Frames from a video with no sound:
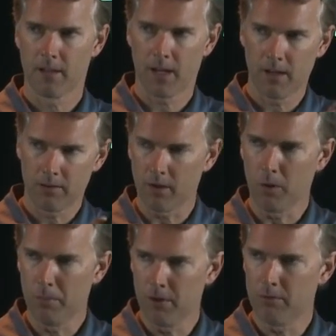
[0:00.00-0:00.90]
Okay, it's a
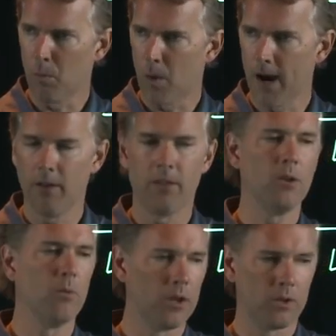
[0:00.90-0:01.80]
little piece of wire that
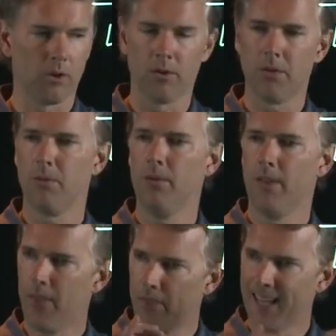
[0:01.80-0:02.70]
you run current through and
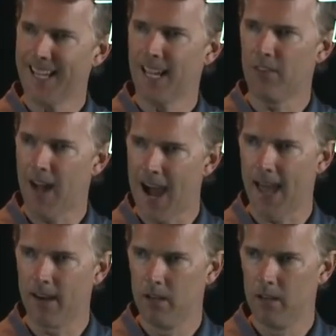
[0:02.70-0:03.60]
that thing gets
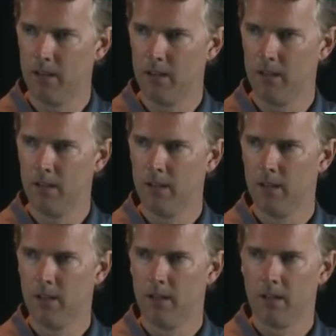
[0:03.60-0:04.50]
hot.
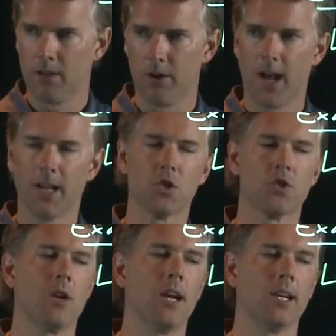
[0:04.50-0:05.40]
You're not
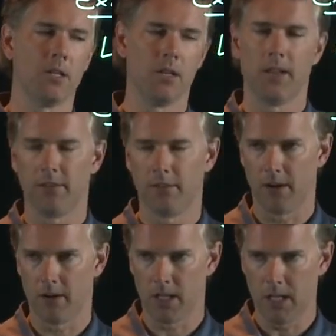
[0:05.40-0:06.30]
trying to
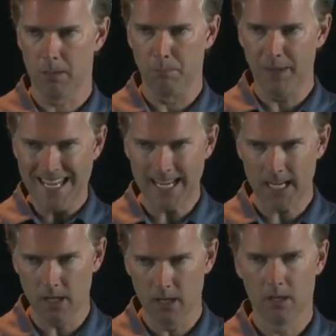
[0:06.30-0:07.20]
necessarily
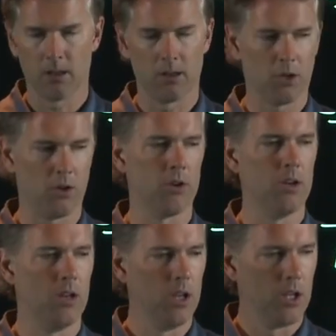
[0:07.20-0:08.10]
impede the
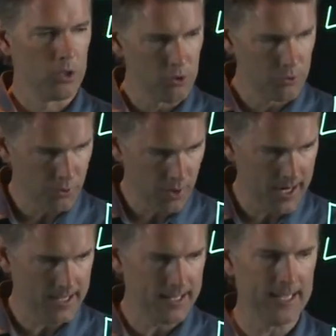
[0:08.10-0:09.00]
current. You're
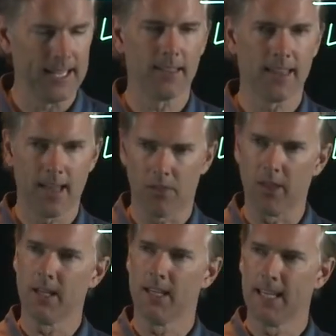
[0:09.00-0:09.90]
trying to get that
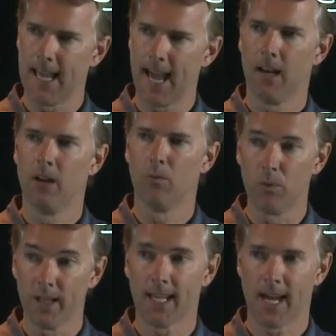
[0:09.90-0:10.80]
thing to get
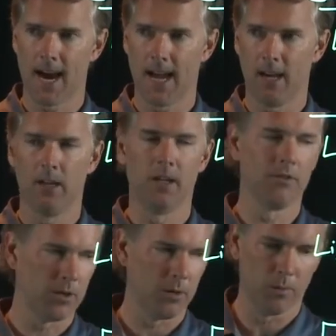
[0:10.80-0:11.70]
really hot and
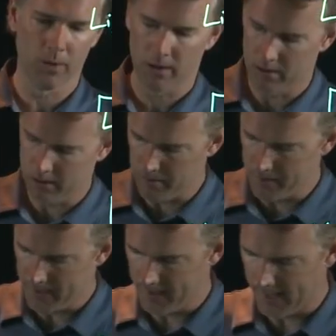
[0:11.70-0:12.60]
so it will
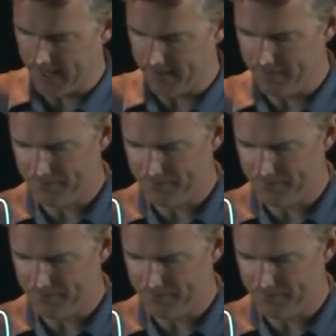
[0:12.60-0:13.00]
emit light.